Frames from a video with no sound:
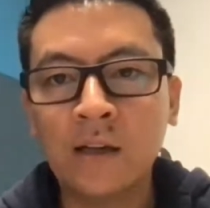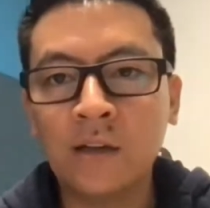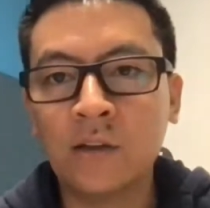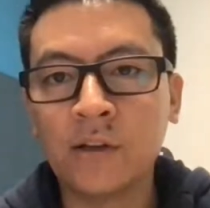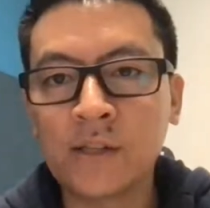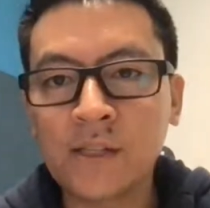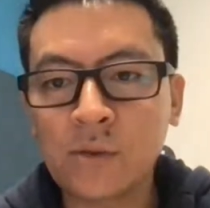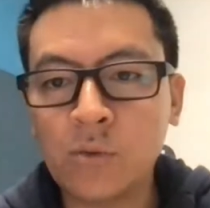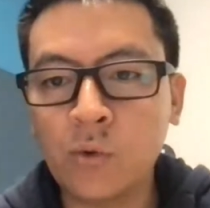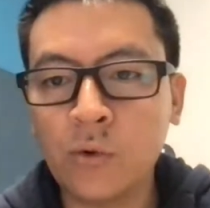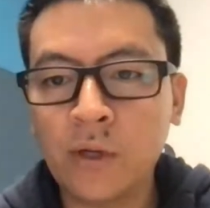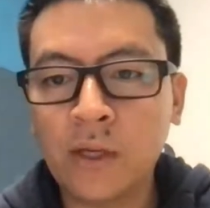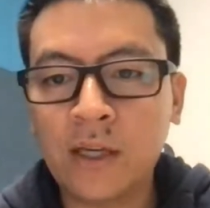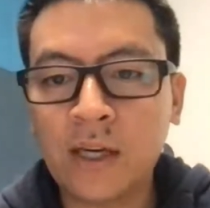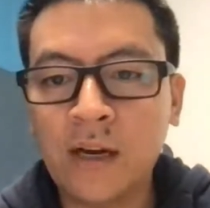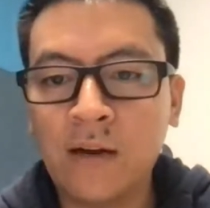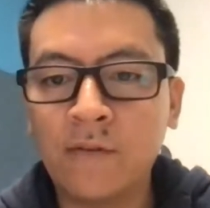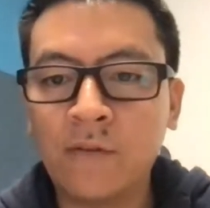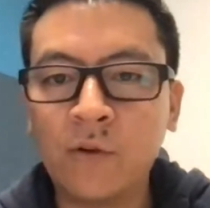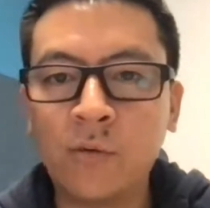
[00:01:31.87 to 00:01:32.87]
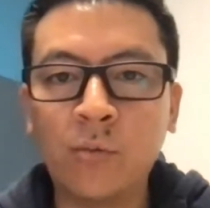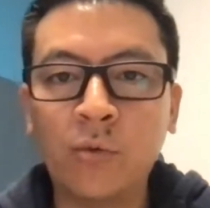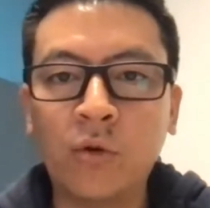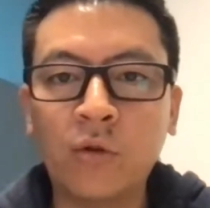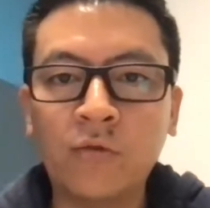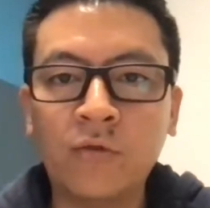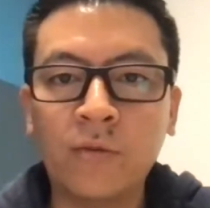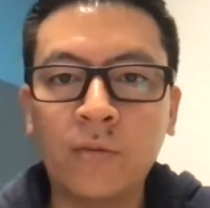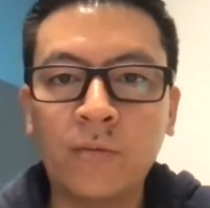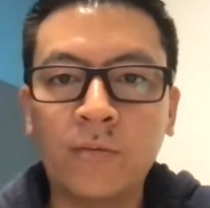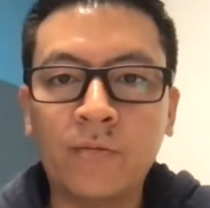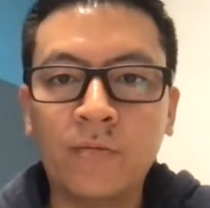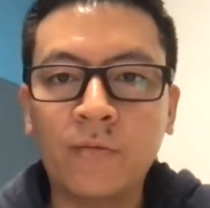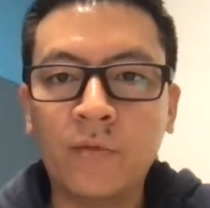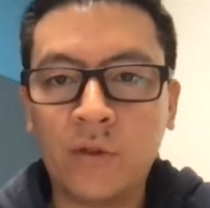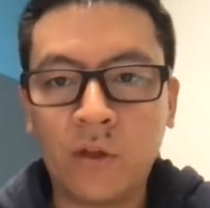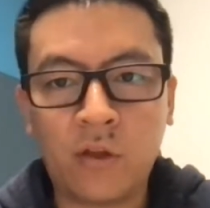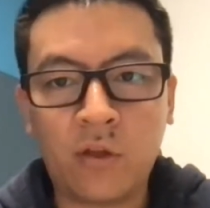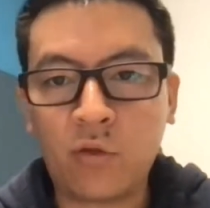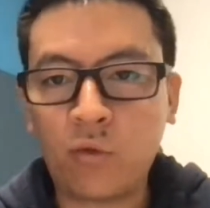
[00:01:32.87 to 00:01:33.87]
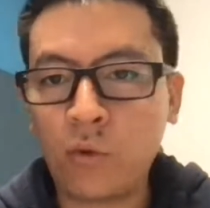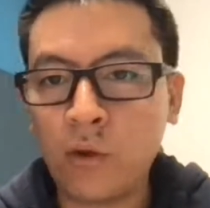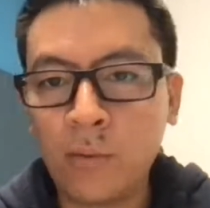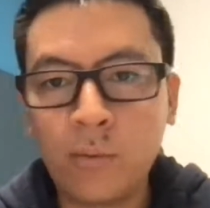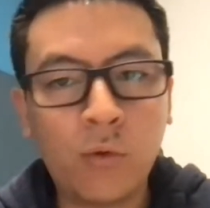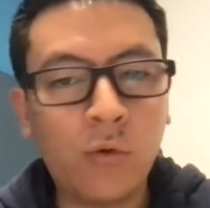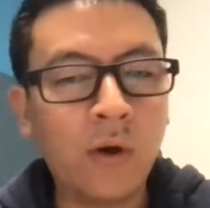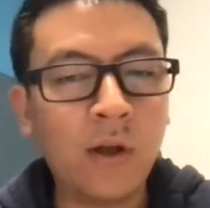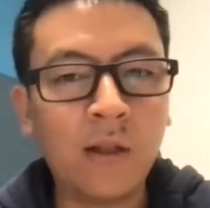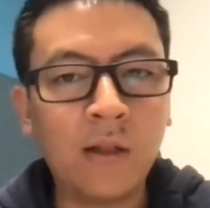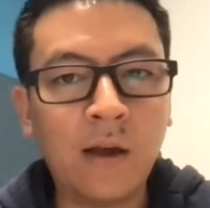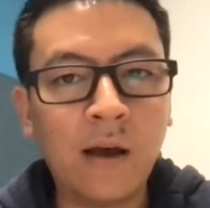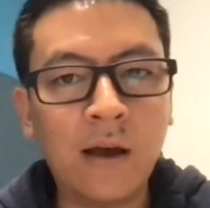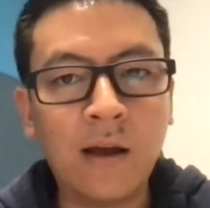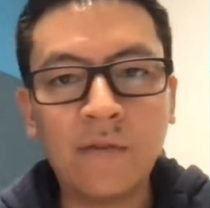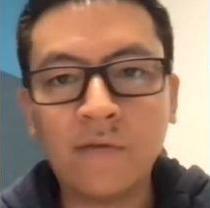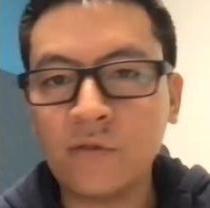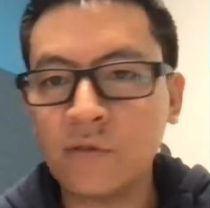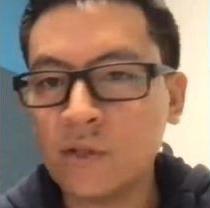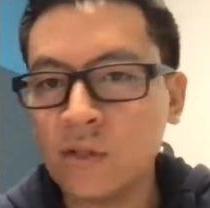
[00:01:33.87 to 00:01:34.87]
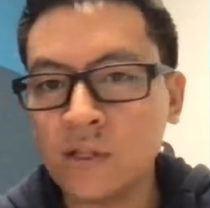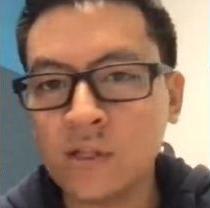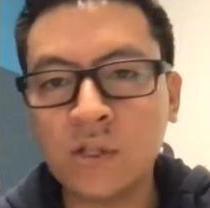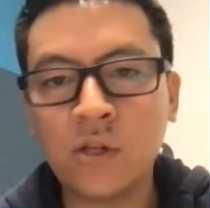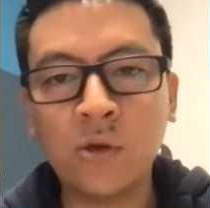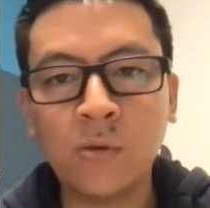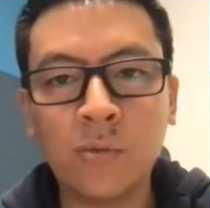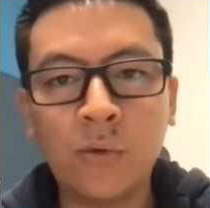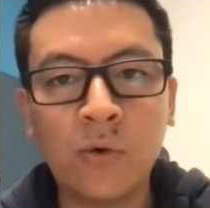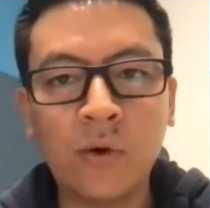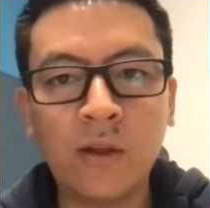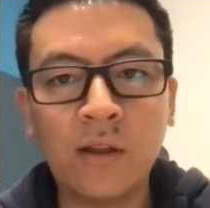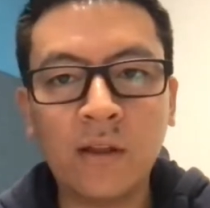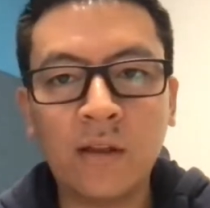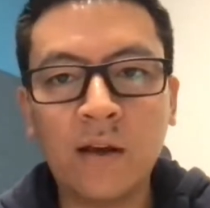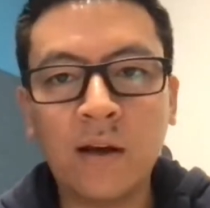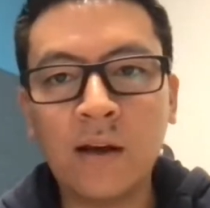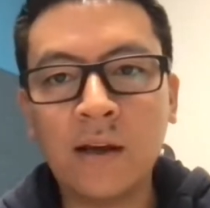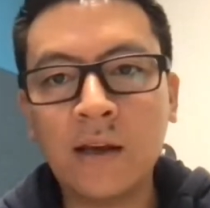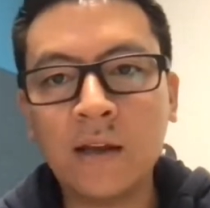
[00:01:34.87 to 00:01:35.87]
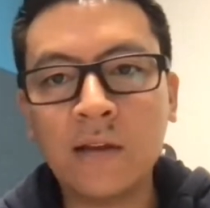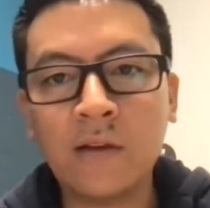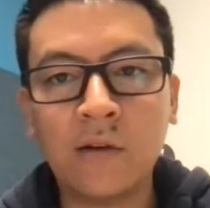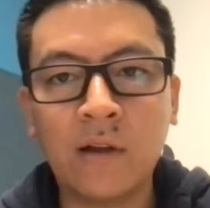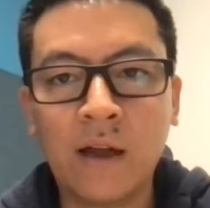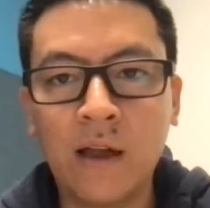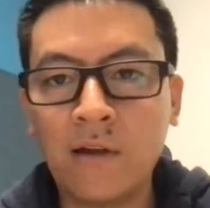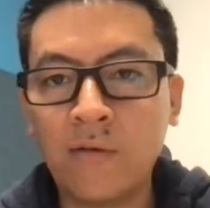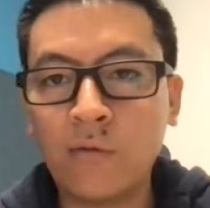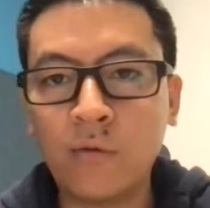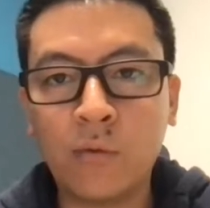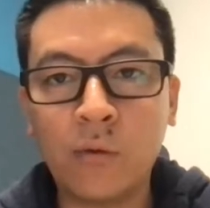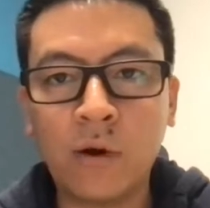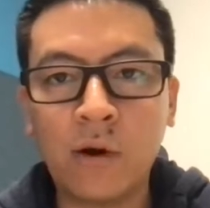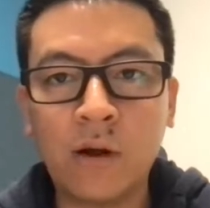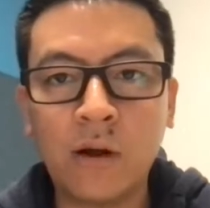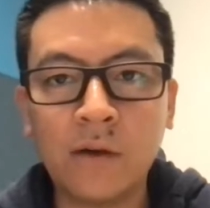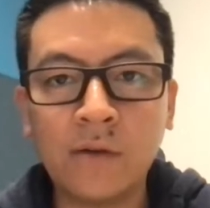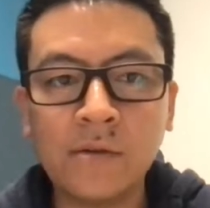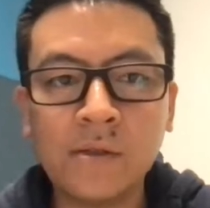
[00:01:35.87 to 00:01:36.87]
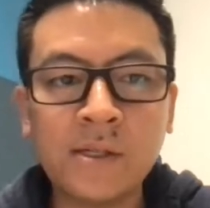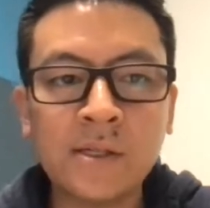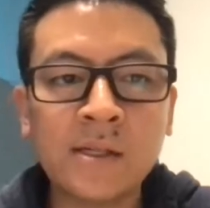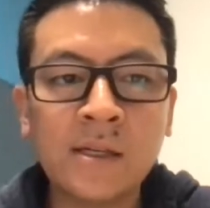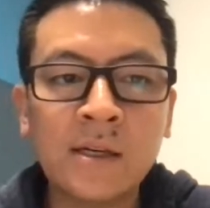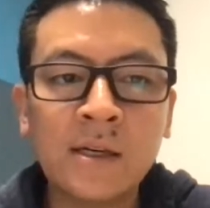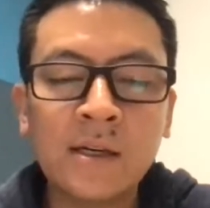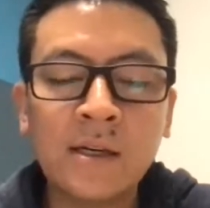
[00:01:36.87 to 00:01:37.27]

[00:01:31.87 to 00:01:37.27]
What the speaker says: looks really comfortable from the 3-point line, for the 2-point line, or everywhere else.